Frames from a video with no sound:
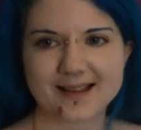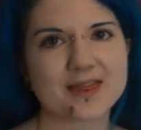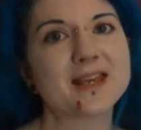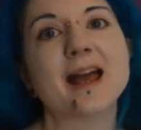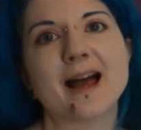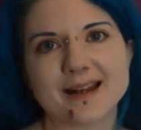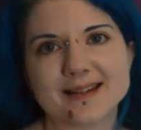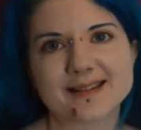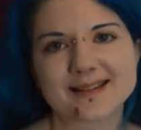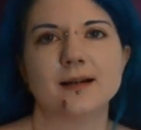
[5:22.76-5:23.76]
The
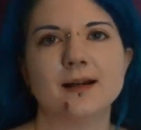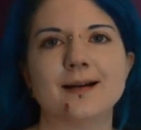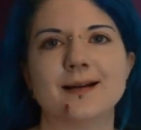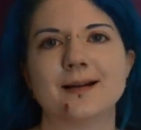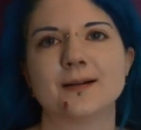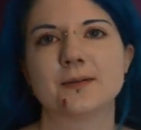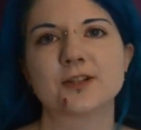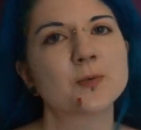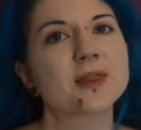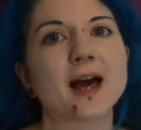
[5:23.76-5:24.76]
end.
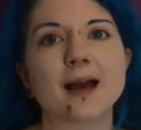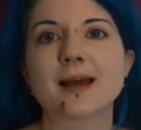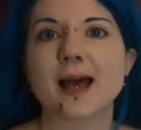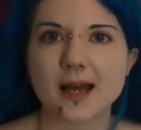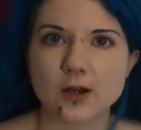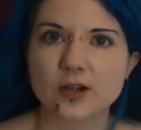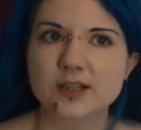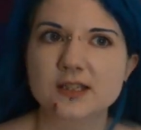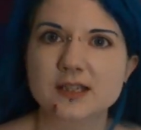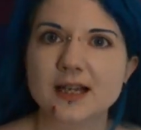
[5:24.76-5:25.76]
So with that
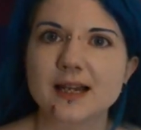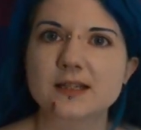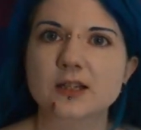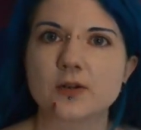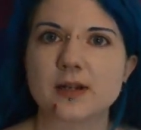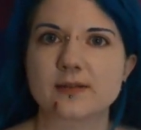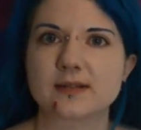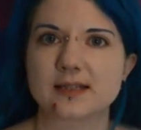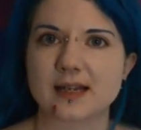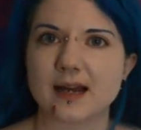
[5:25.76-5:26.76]
chaos, let's go
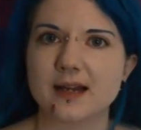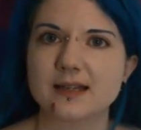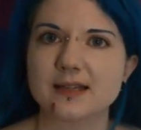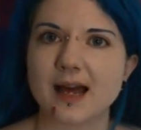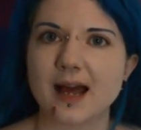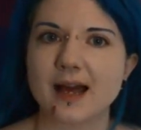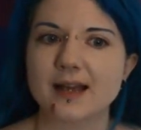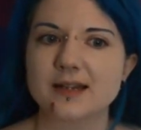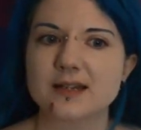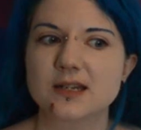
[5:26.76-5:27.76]
downstairs
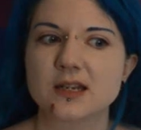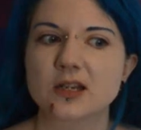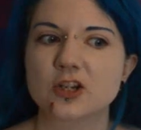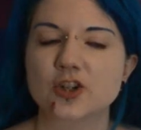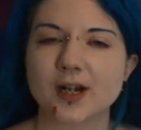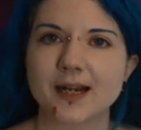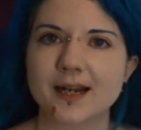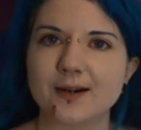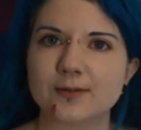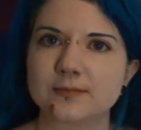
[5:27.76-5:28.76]
and try it
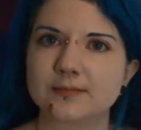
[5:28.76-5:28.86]
out.